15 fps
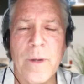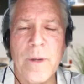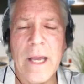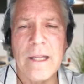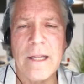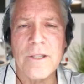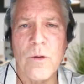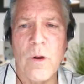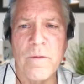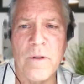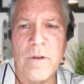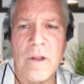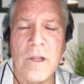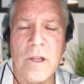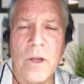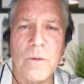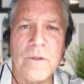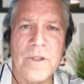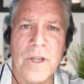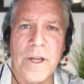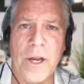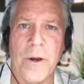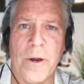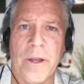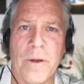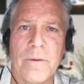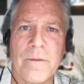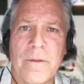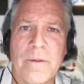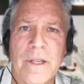Okay, let's go over the loan
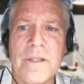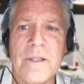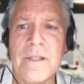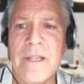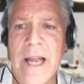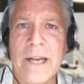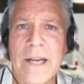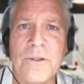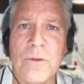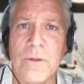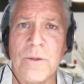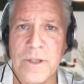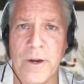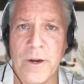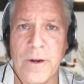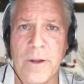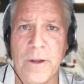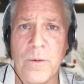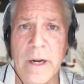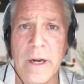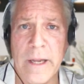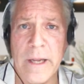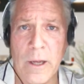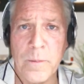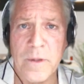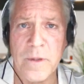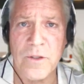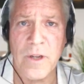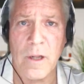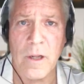scenario. This is an actual scenario where I
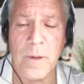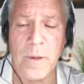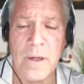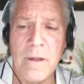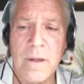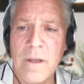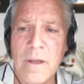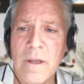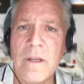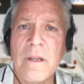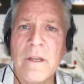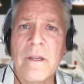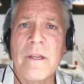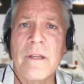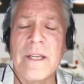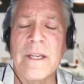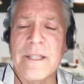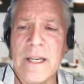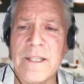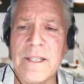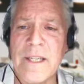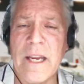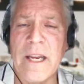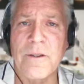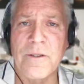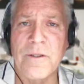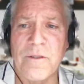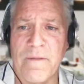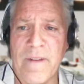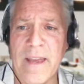helped this gentleman. He's 68
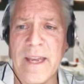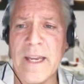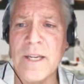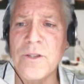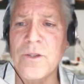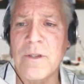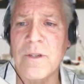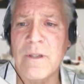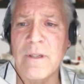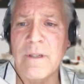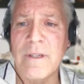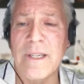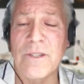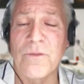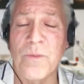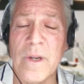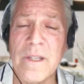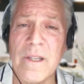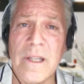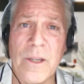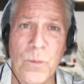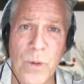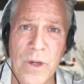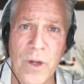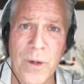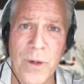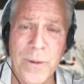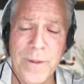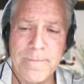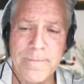years of age. He's recently
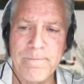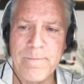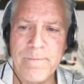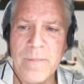widowed.